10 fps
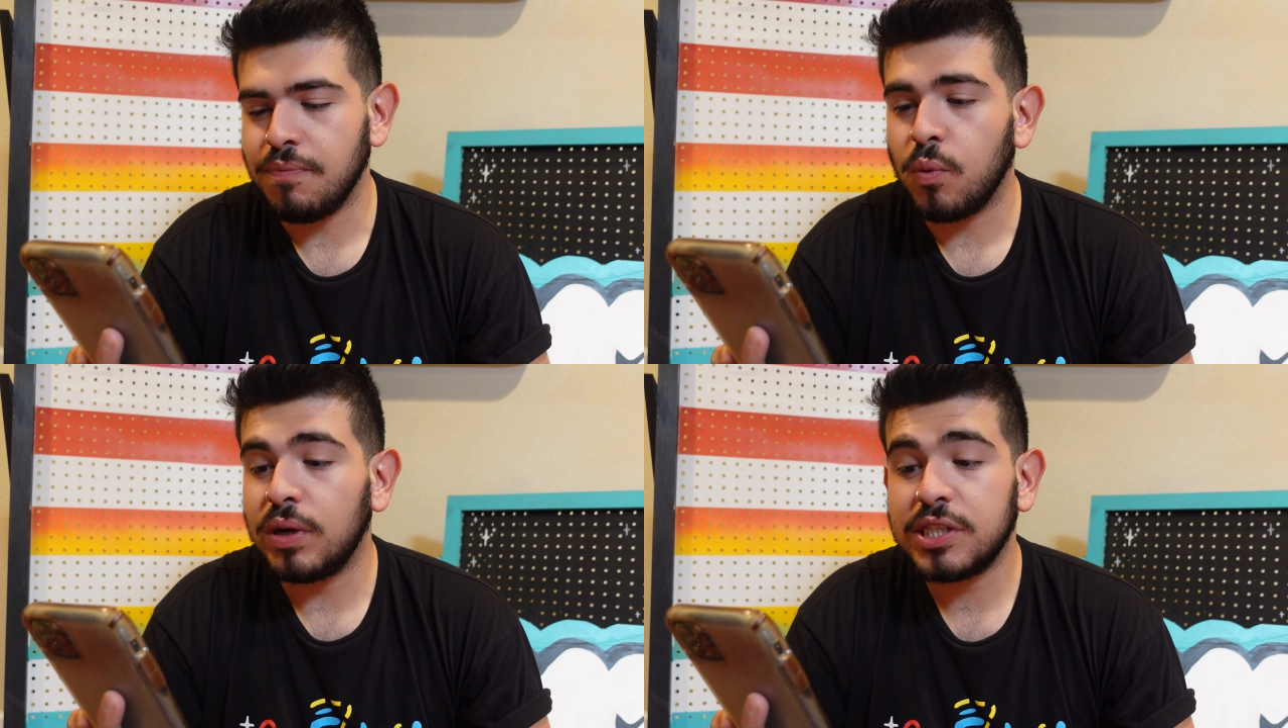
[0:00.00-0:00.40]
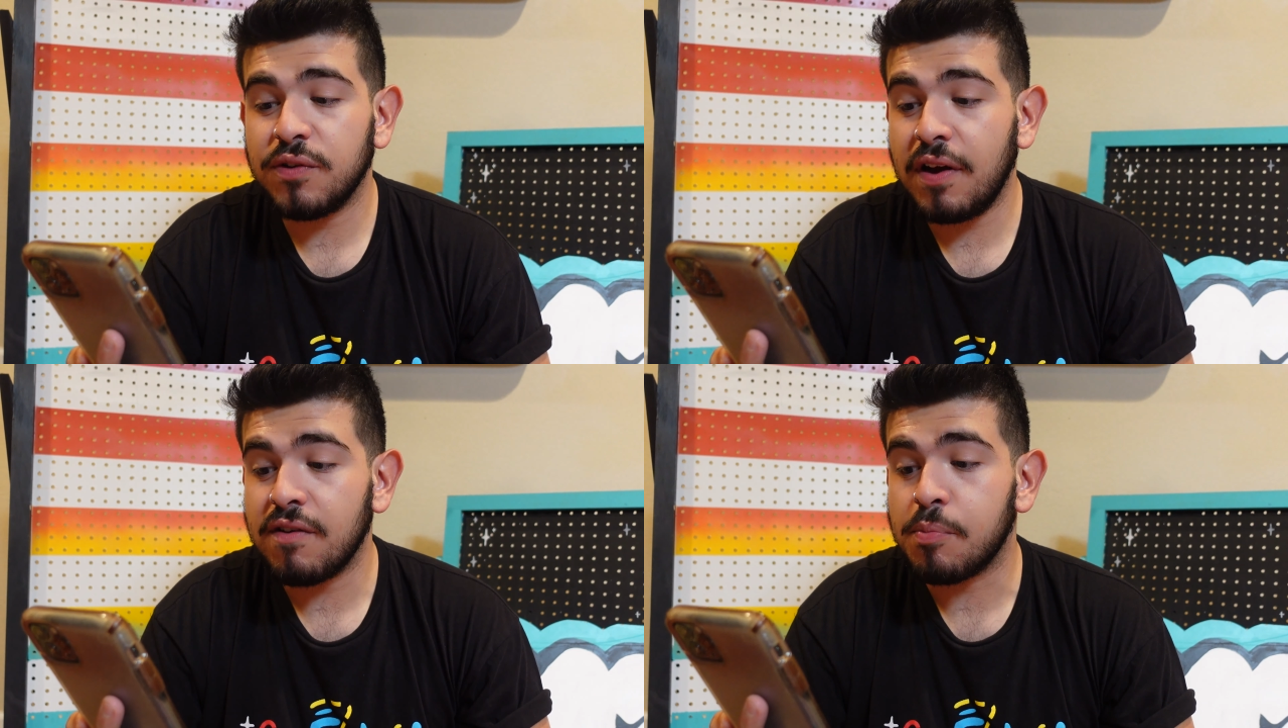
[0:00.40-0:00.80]
What's your
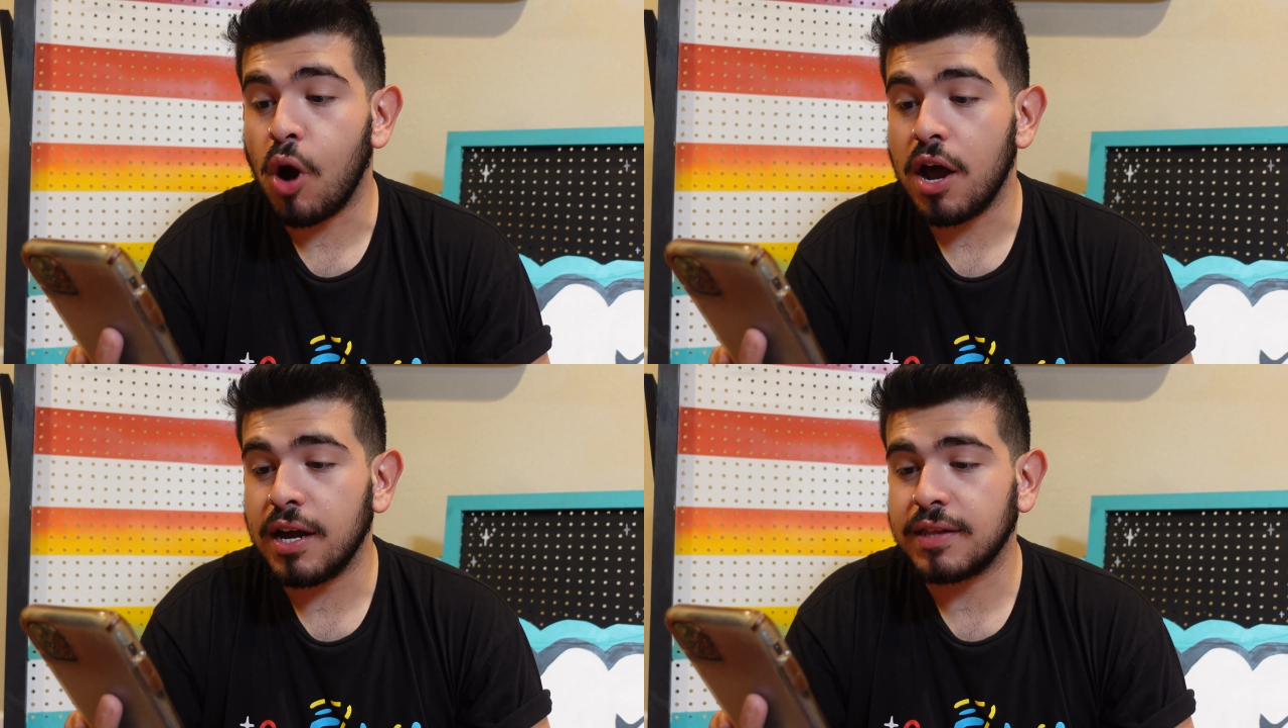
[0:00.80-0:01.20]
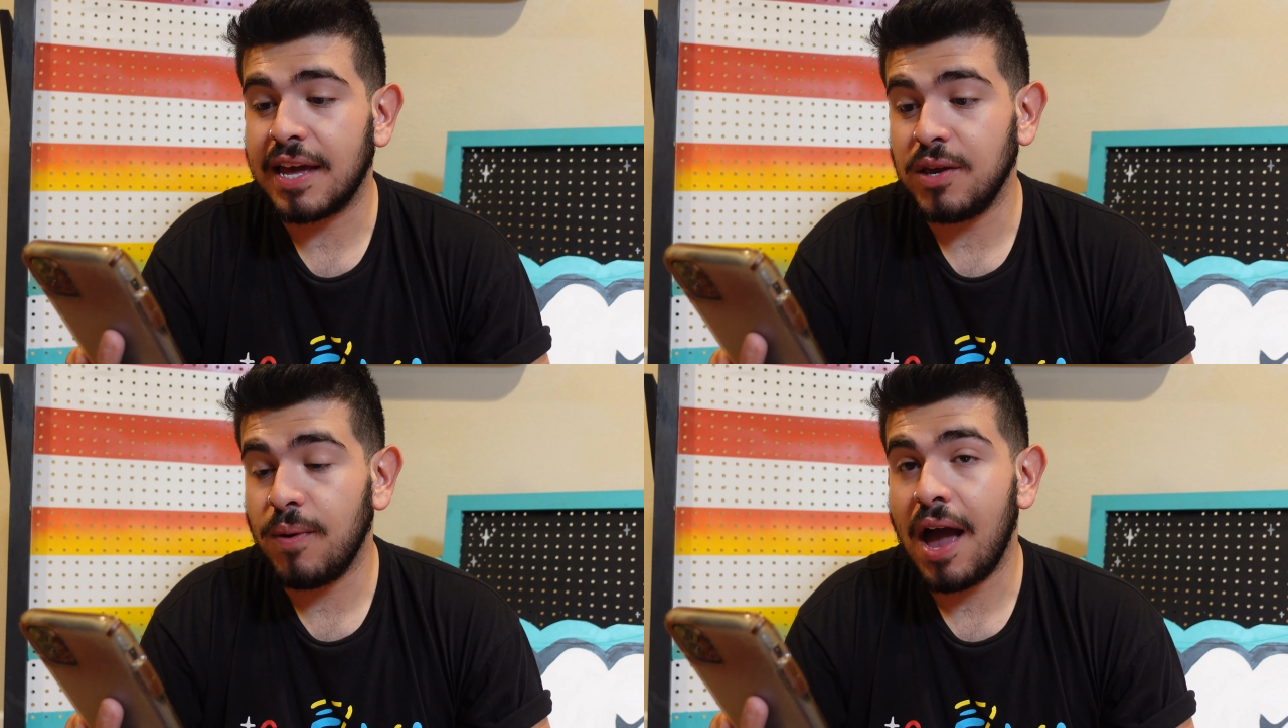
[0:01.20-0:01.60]
favorite product
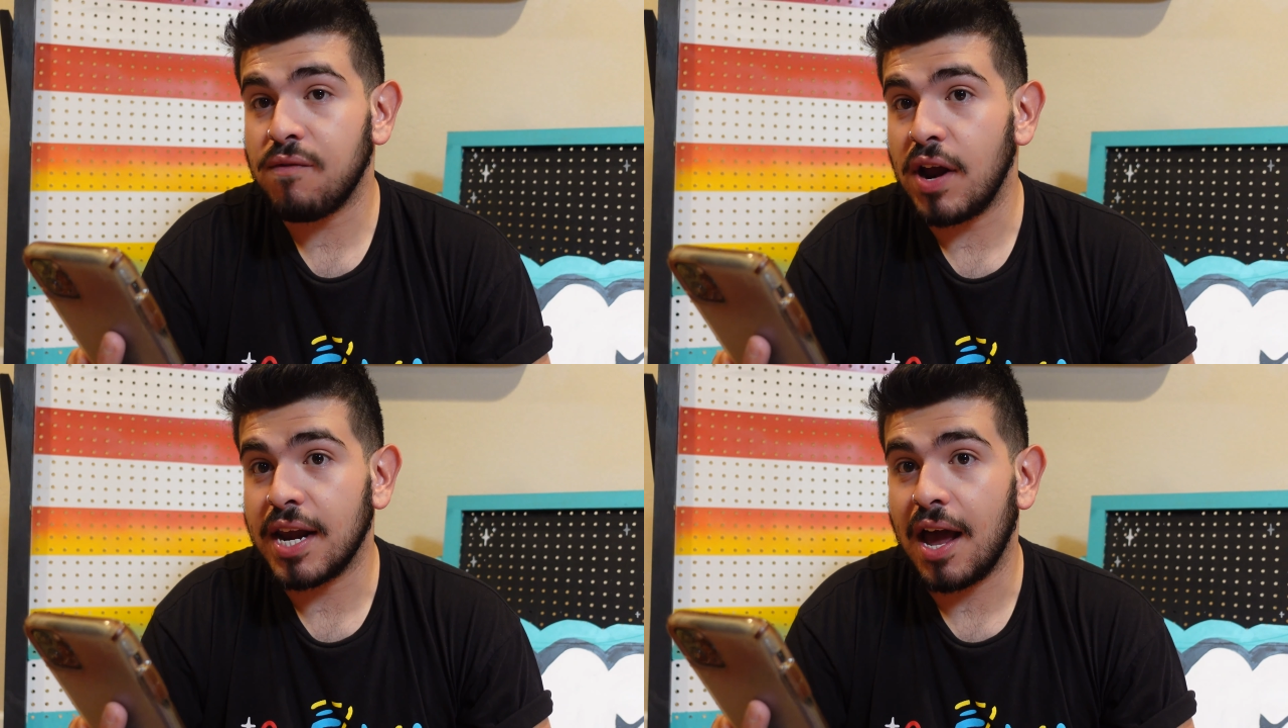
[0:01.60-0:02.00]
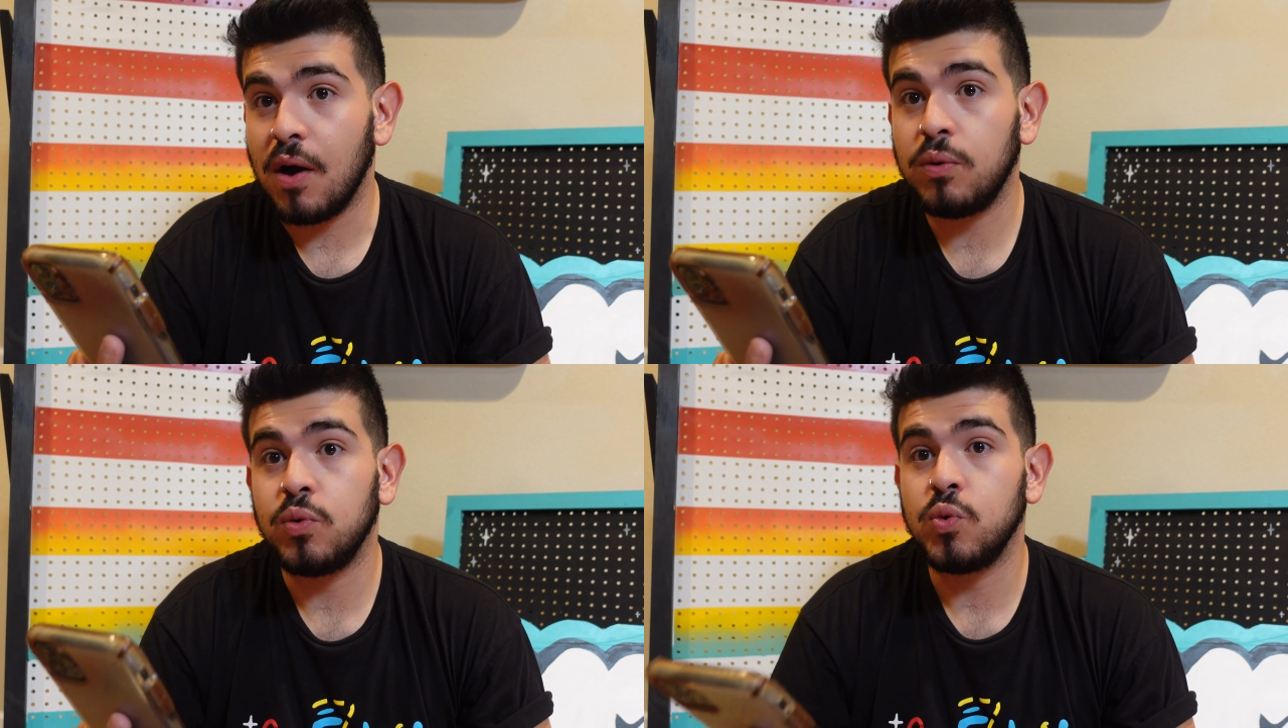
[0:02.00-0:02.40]
that you have right now?